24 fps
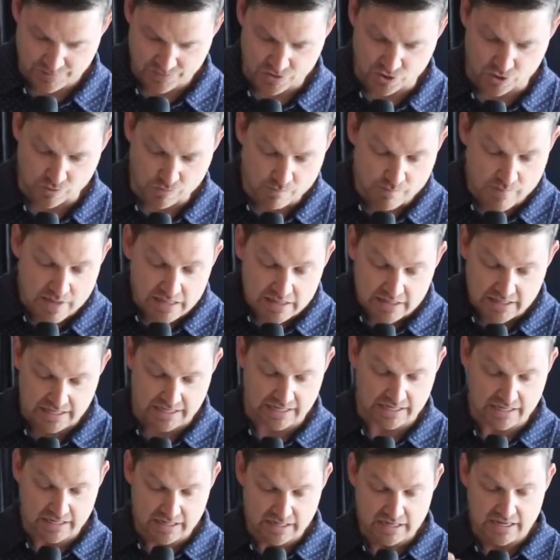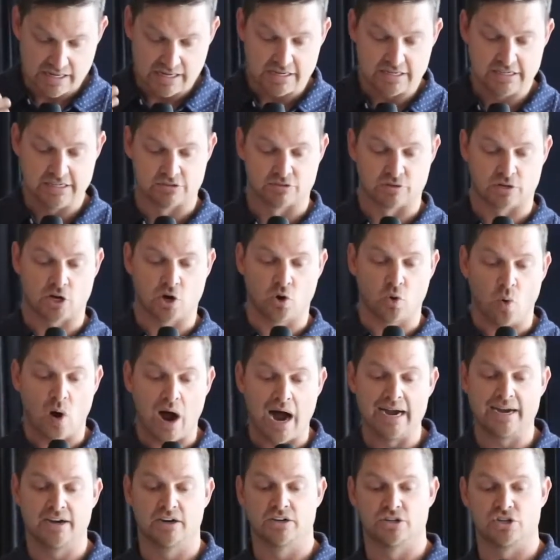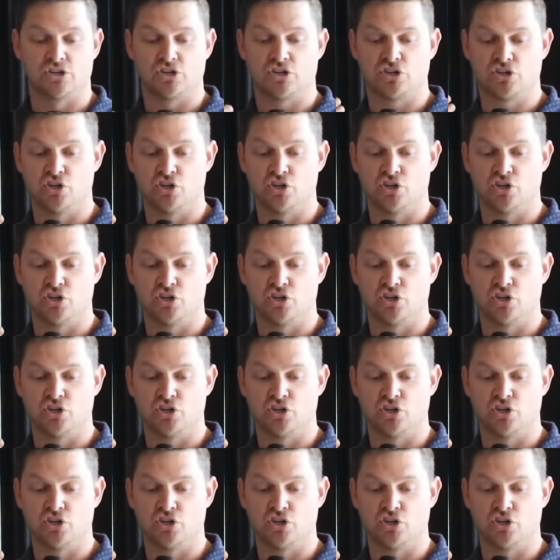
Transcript: Humility is required